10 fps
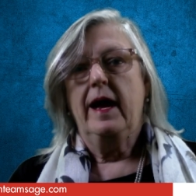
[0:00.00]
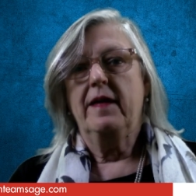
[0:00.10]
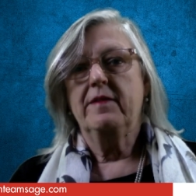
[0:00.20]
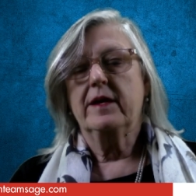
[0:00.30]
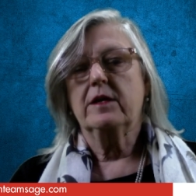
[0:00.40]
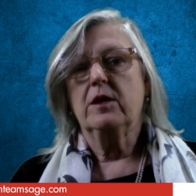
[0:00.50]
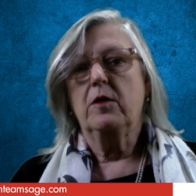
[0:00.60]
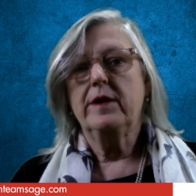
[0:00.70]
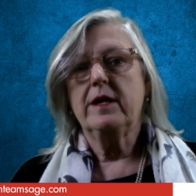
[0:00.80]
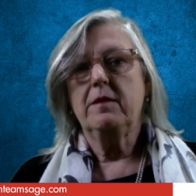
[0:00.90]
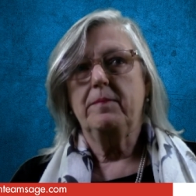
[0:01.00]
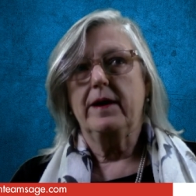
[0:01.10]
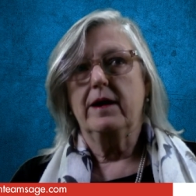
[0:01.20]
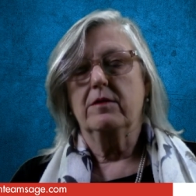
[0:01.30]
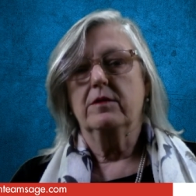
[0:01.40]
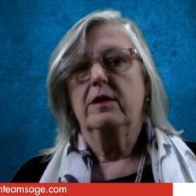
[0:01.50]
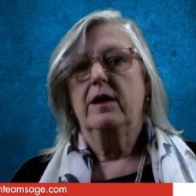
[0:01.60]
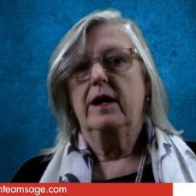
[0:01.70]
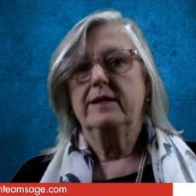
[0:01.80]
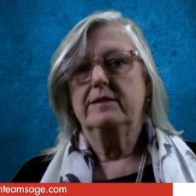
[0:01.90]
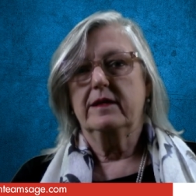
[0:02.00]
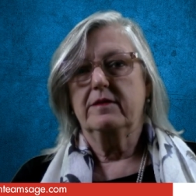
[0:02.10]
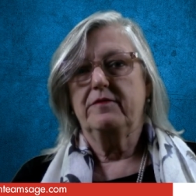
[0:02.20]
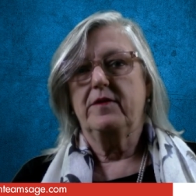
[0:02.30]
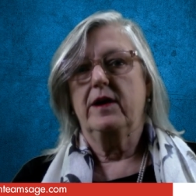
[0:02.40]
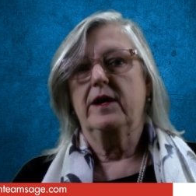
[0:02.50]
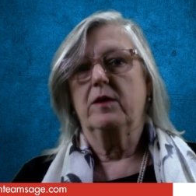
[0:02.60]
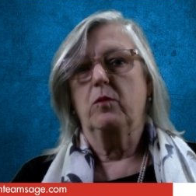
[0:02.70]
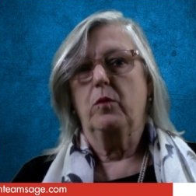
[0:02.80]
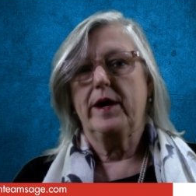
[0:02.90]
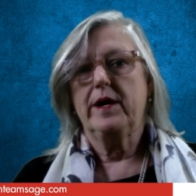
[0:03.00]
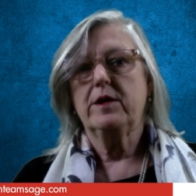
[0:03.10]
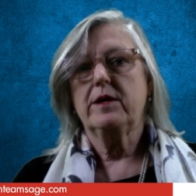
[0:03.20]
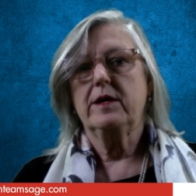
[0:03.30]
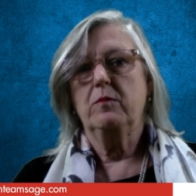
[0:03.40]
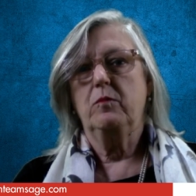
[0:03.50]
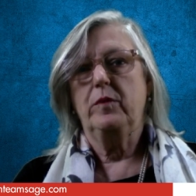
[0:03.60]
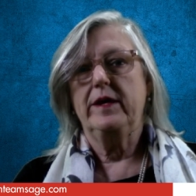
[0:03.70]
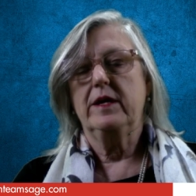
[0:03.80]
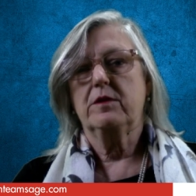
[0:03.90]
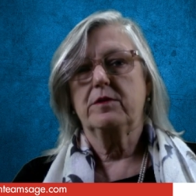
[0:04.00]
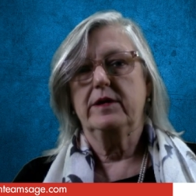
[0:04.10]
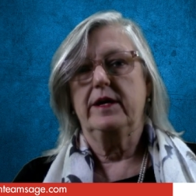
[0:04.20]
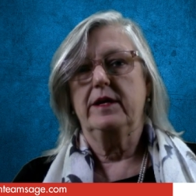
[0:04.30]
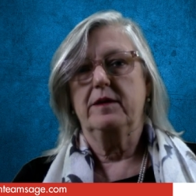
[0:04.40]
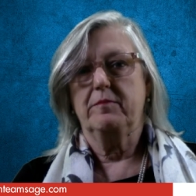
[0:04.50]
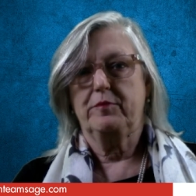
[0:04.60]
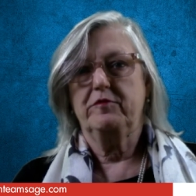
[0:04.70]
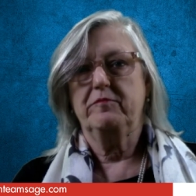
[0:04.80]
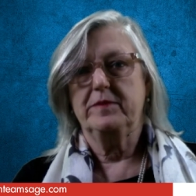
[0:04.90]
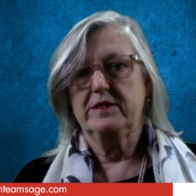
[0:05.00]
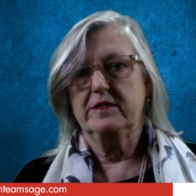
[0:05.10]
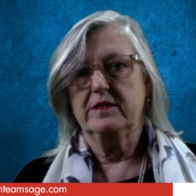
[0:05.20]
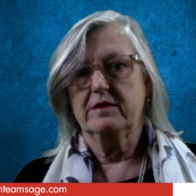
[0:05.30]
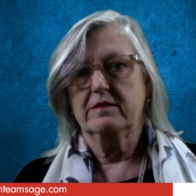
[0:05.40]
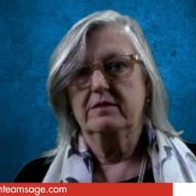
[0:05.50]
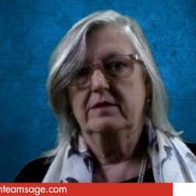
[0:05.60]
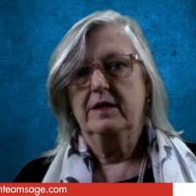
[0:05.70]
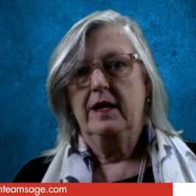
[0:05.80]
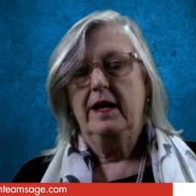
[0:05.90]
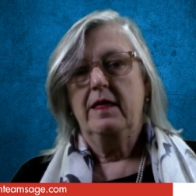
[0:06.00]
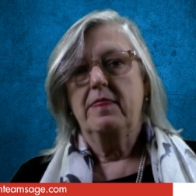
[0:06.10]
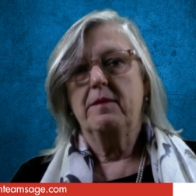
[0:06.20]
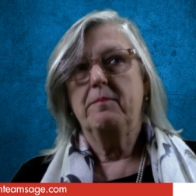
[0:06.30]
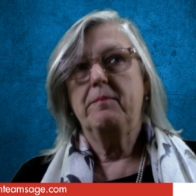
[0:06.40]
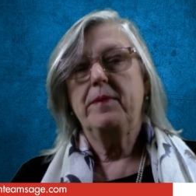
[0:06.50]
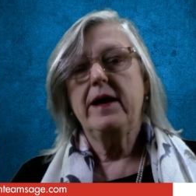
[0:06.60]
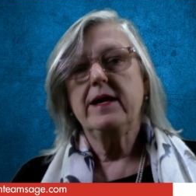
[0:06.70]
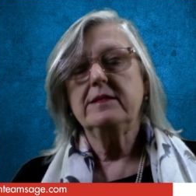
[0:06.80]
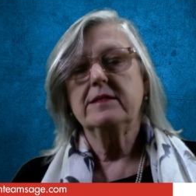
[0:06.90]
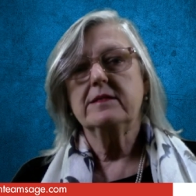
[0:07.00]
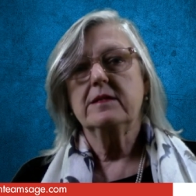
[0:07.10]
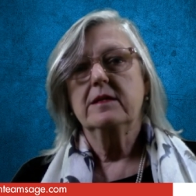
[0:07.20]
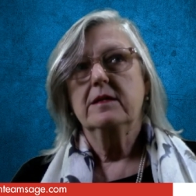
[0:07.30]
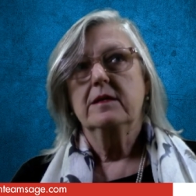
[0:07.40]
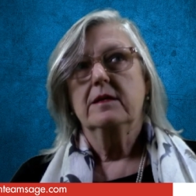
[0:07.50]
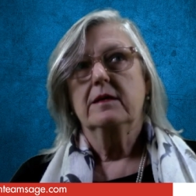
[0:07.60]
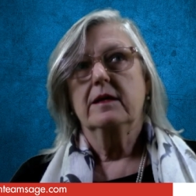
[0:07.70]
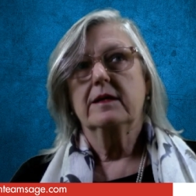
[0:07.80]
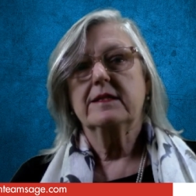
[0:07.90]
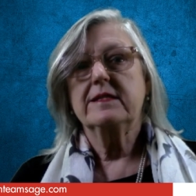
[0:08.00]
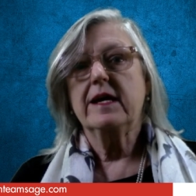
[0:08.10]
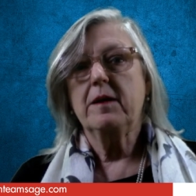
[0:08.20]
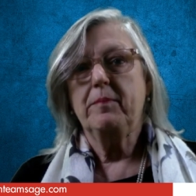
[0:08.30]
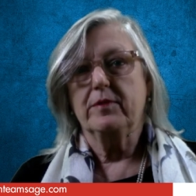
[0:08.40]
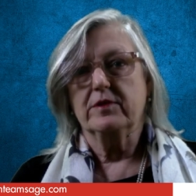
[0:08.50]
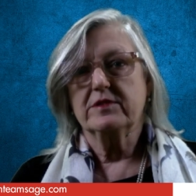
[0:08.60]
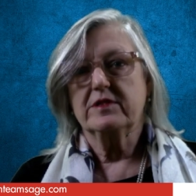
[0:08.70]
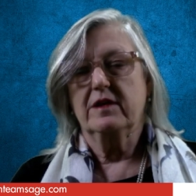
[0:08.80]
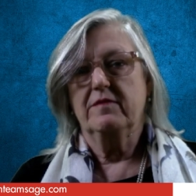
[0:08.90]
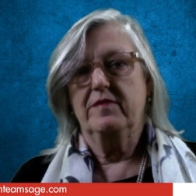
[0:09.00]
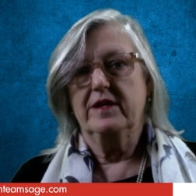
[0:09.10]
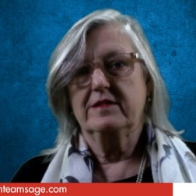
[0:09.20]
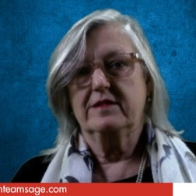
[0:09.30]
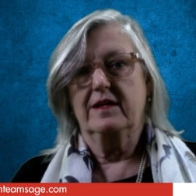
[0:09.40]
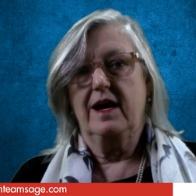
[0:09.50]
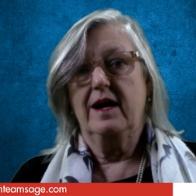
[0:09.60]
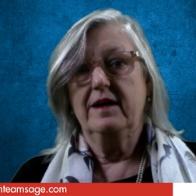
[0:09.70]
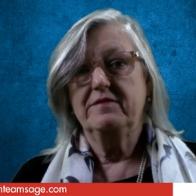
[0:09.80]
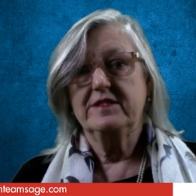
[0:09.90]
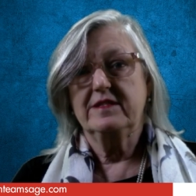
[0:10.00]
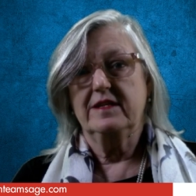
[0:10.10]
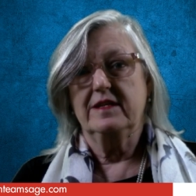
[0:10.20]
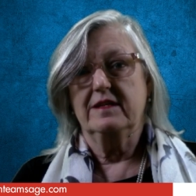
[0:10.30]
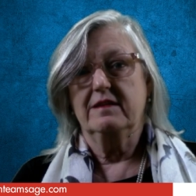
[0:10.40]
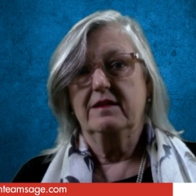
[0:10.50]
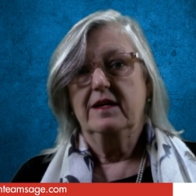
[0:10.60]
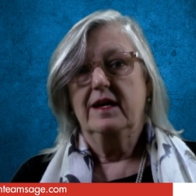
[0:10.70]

And then going about identifying where can we create improvements here. The best examples of this that I've seen